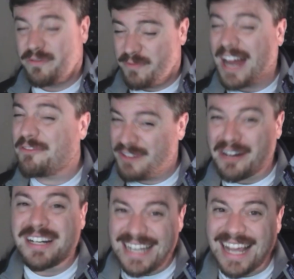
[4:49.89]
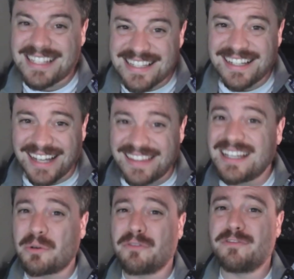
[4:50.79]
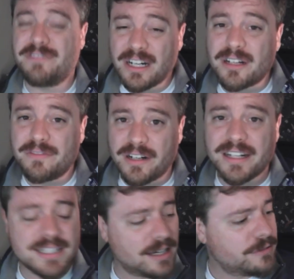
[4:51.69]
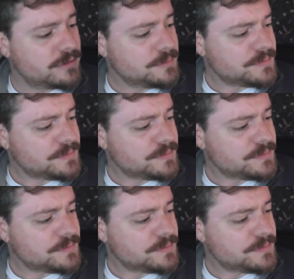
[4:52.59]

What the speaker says: got very nasty, and they were very, very tough.